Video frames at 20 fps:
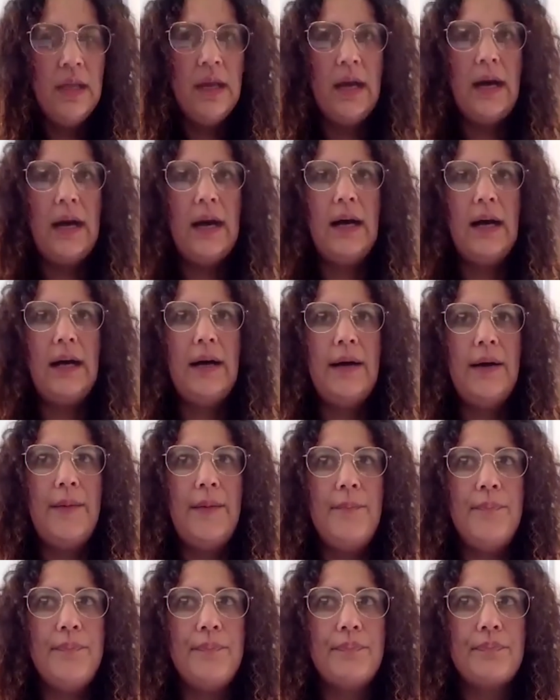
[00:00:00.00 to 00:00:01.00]

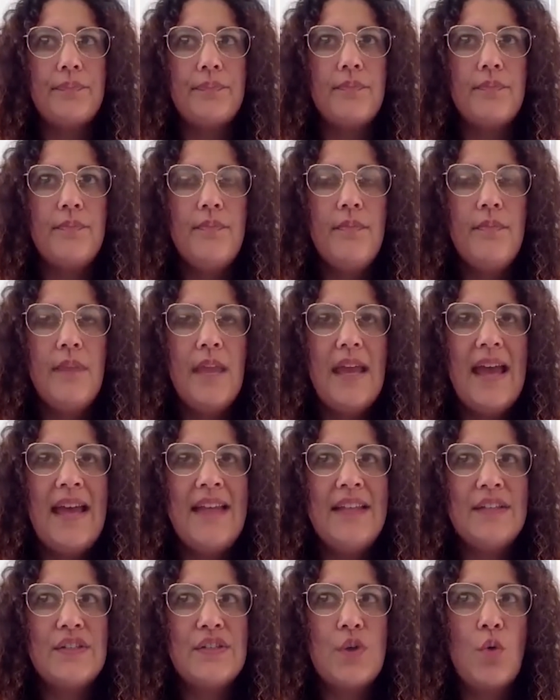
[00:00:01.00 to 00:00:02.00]

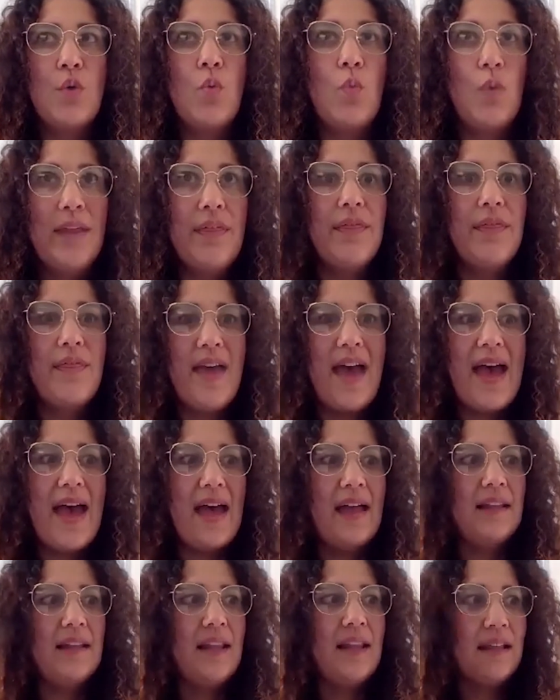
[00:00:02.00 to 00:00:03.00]
And so with
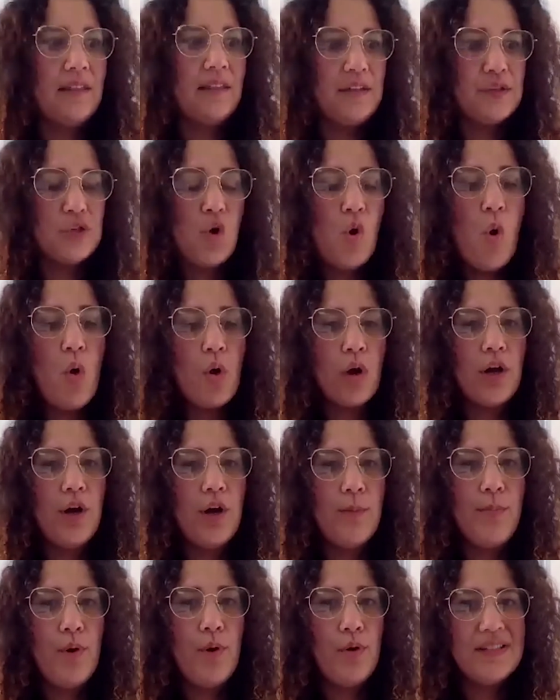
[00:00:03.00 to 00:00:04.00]
that, like these core
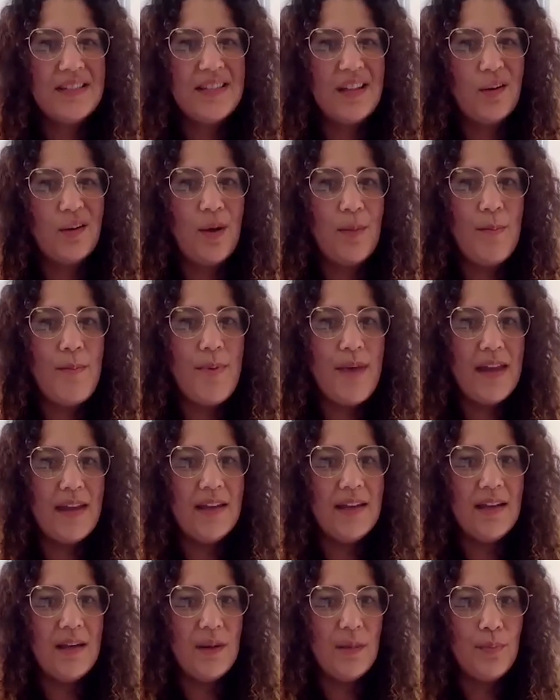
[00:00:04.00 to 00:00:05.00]
components that are
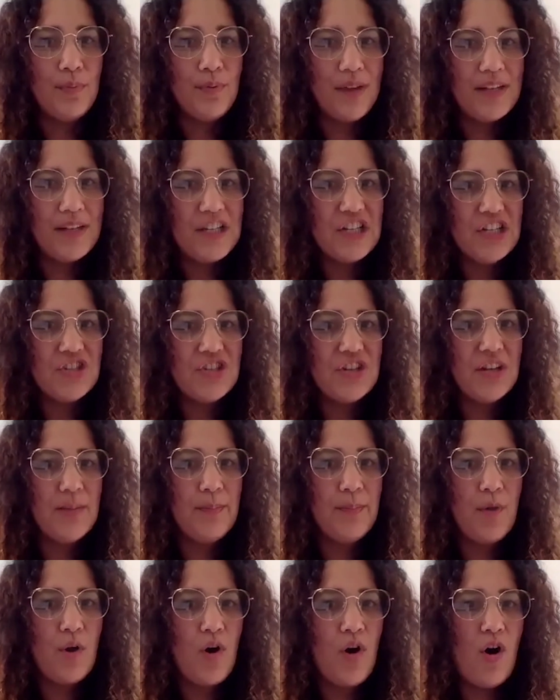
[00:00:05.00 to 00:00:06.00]
embedded in
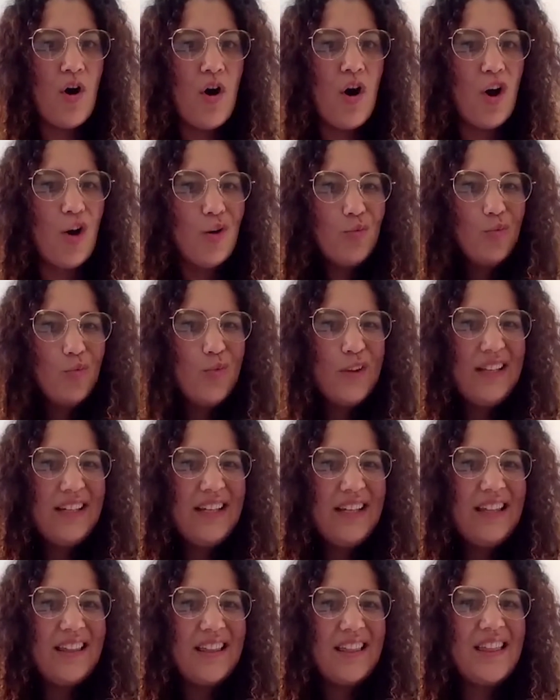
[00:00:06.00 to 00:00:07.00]
apprenticeship are
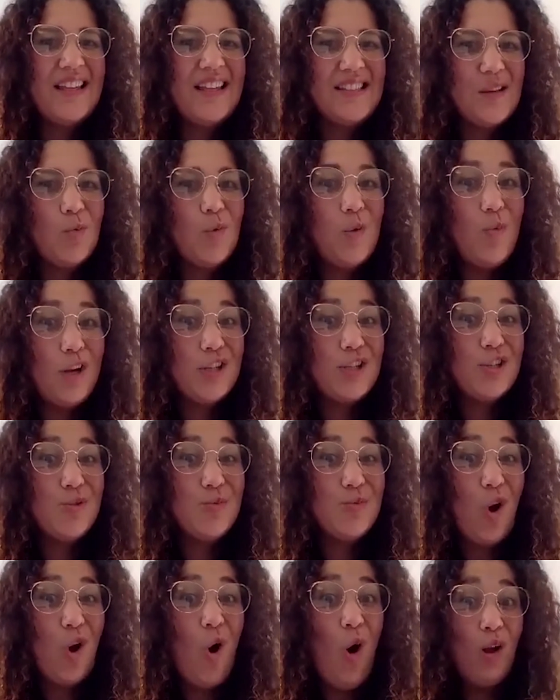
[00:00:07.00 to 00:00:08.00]
really the things that we want to
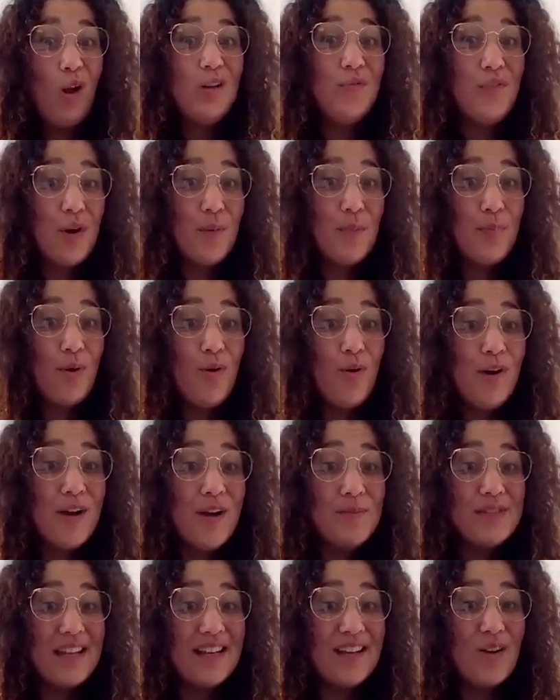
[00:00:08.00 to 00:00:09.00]
do in all of our
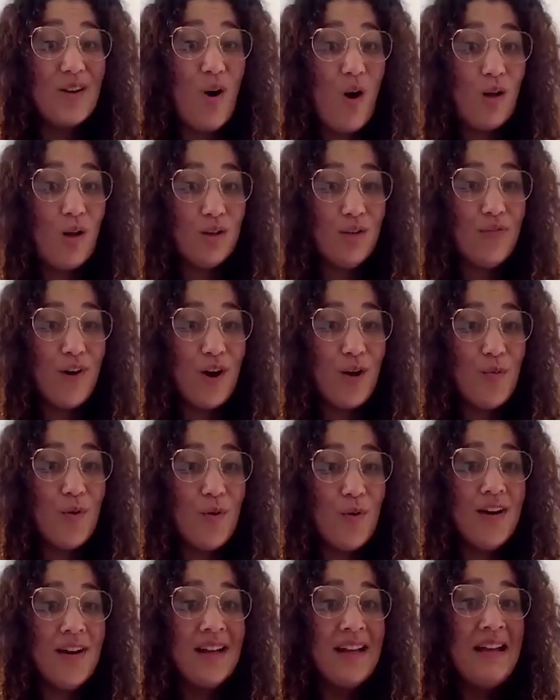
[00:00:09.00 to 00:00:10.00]
programs and in all of our
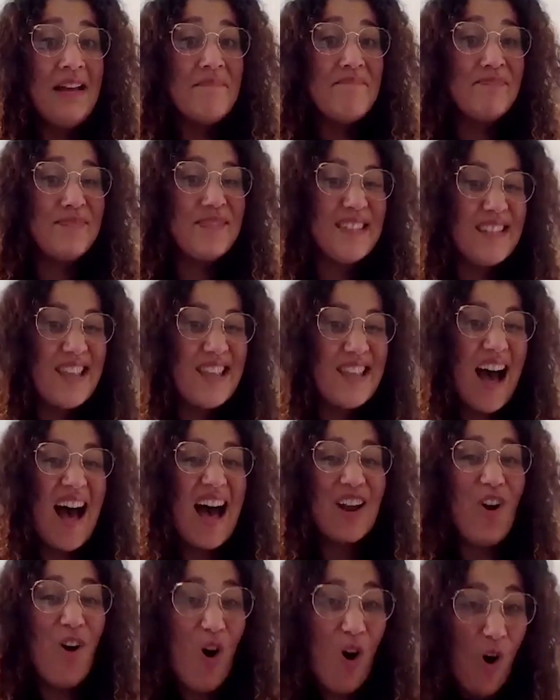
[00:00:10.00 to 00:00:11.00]
work. It's not
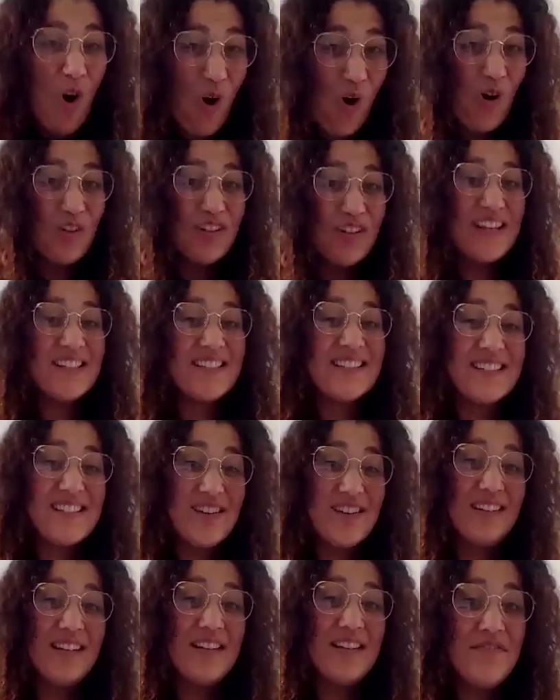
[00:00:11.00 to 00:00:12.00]
all
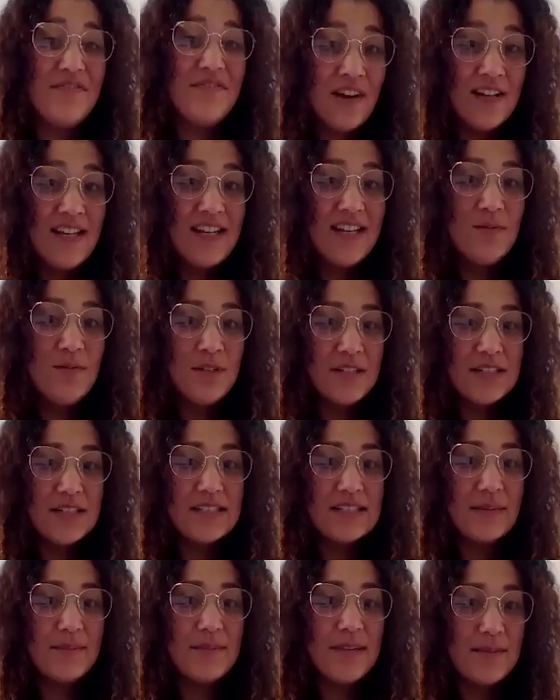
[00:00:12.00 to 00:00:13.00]
necessarily funded, which is
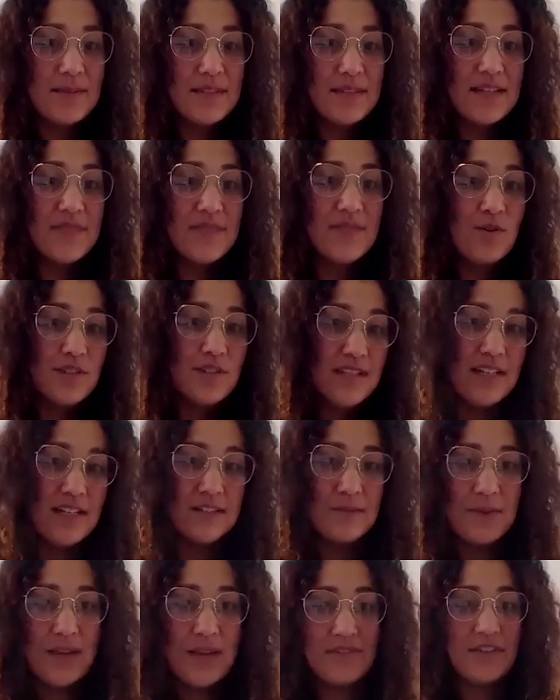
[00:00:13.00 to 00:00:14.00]
sometimes a difficulty
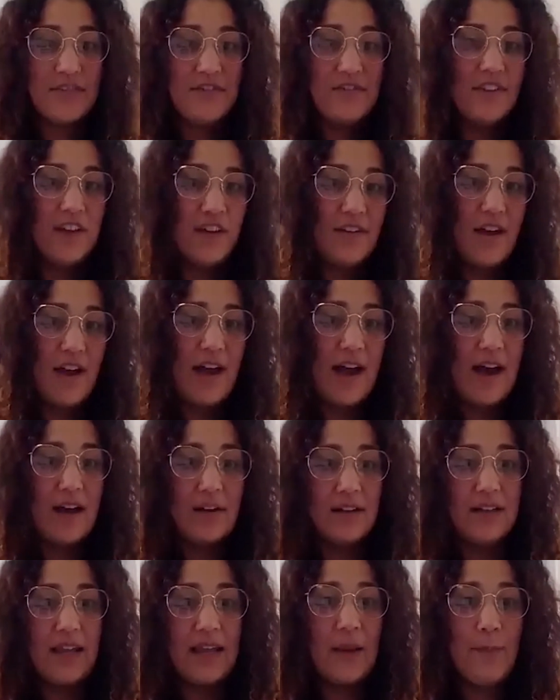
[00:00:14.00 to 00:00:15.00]
because we have to figure out how
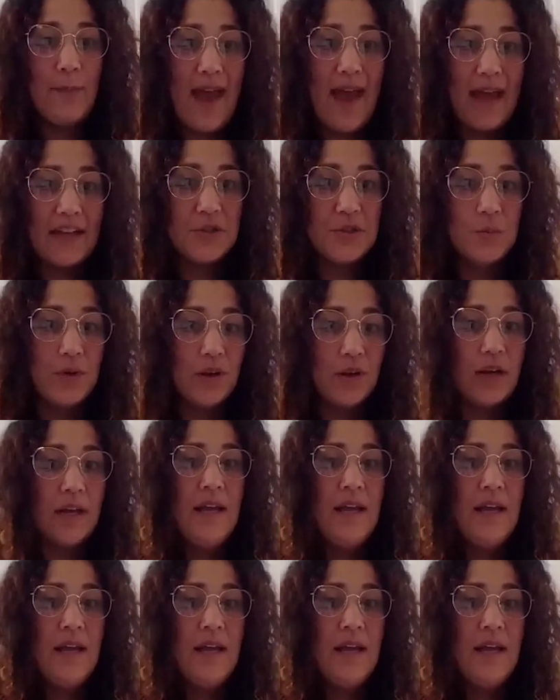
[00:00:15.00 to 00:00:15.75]
to like patchwork